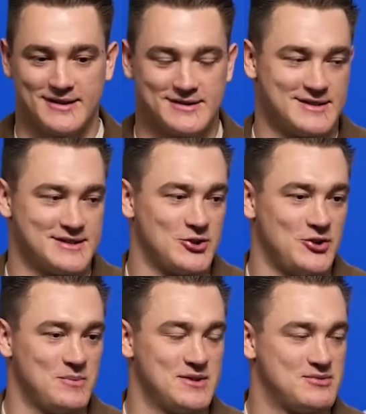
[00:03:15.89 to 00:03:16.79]
It's
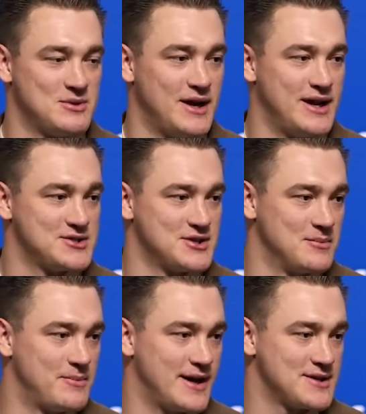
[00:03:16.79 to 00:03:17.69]
only between my agent
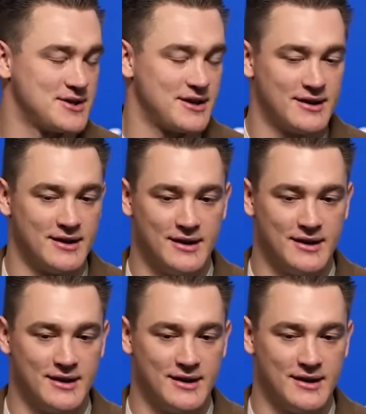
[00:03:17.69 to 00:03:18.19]
and Patrick.